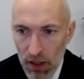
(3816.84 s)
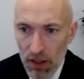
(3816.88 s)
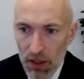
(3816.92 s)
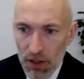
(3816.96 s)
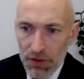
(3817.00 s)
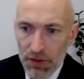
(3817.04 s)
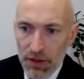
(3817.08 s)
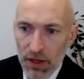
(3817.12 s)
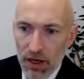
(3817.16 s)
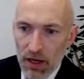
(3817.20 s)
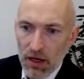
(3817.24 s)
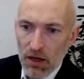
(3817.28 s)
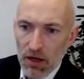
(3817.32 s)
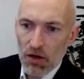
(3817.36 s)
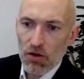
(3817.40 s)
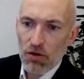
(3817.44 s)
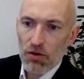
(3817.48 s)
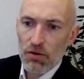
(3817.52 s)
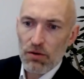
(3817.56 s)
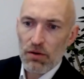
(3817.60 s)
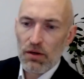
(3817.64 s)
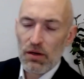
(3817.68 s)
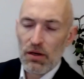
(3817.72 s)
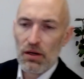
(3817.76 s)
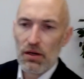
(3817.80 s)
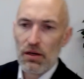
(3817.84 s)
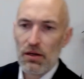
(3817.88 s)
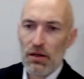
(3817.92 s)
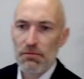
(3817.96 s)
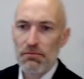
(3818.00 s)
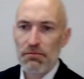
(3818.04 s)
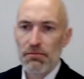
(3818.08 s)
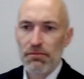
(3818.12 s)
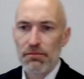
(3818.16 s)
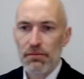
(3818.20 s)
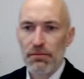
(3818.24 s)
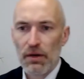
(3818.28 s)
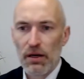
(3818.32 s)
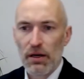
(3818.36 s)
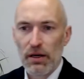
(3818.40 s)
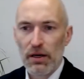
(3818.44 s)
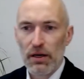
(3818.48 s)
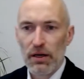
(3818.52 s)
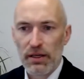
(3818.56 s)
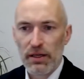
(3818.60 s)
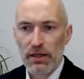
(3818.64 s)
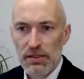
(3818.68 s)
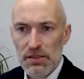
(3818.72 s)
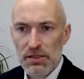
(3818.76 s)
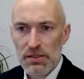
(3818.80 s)
Now, I
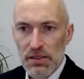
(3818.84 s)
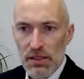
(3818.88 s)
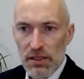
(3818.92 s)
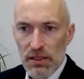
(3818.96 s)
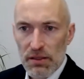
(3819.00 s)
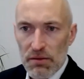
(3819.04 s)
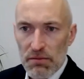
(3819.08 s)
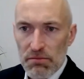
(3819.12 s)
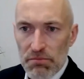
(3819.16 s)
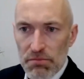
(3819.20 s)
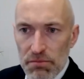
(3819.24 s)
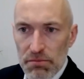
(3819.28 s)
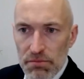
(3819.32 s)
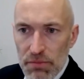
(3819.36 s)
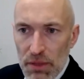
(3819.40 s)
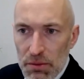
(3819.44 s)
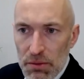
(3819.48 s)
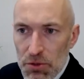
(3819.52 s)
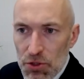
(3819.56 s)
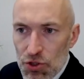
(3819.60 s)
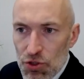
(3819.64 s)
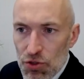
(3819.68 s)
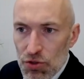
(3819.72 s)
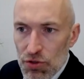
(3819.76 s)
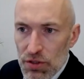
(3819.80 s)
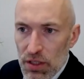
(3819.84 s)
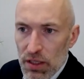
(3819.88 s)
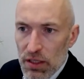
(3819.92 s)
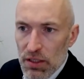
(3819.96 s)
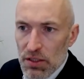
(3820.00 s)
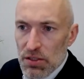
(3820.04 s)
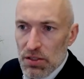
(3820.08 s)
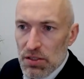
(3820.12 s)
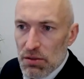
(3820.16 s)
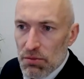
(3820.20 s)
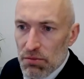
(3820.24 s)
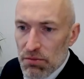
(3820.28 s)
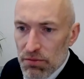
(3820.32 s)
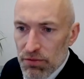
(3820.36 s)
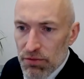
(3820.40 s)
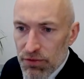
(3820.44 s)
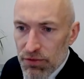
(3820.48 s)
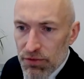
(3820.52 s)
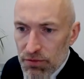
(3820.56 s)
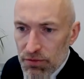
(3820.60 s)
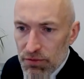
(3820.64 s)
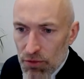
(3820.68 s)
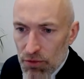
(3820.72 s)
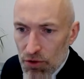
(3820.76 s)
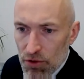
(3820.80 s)
guess I maybe should take some
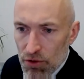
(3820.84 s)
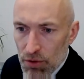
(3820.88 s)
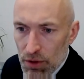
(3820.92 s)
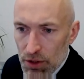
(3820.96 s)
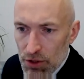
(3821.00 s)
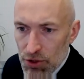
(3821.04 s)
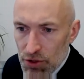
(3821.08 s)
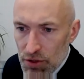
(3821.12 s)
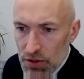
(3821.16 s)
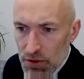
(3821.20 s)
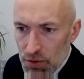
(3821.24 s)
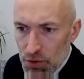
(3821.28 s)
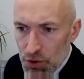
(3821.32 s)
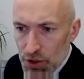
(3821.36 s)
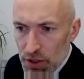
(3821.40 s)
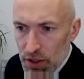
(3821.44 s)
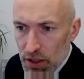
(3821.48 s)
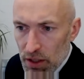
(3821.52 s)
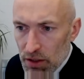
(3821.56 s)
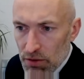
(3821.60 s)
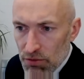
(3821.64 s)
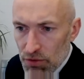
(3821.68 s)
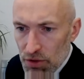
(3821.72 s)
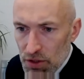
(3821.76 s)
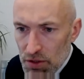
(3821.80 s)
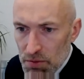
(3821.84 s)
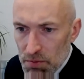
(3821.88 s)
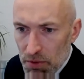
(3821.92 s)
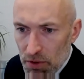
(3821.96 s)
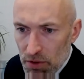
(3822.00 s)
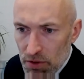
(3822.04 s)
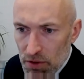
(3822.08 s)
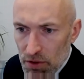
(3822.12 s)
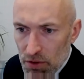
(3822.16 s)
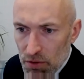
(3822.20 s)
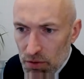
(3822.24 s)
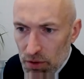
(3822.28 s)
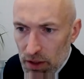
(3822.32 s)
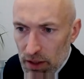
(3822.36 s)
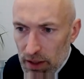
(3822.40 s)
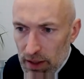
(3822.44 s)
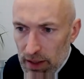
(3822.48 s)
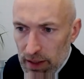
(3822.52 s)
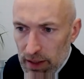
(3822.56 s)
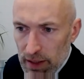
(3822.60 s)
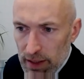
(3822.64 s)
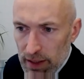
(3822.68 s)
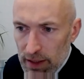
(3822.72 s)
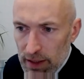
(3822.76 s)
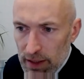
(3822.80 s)
more questions, which I can respond
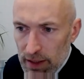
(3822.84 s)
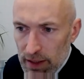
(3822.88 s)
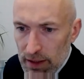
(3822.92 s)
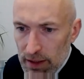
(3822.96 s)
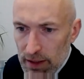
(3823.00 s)
quickly.